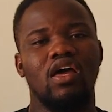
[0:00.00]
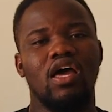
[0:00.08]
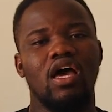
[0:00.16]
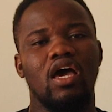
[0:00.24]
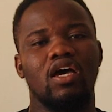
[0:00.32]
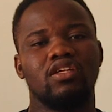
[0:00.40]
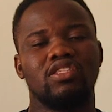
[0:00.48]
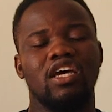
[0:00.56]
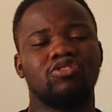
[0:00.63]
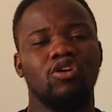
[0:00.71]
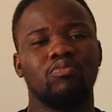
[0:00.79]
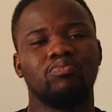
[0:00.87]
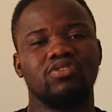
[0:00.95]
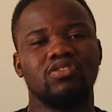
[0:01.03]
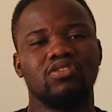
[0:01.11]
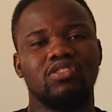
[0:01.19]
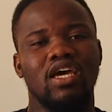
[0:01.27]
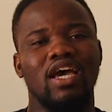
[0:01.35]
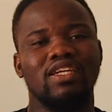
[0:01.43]
and their
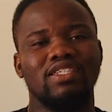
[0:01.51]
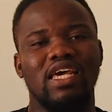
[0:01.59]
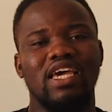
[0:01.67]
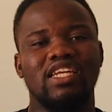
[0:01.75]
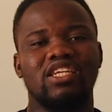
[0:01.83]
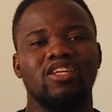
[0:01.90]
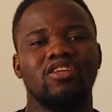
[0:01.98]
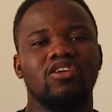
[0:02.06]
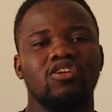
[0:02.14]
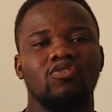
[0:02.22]
thumbprint, and then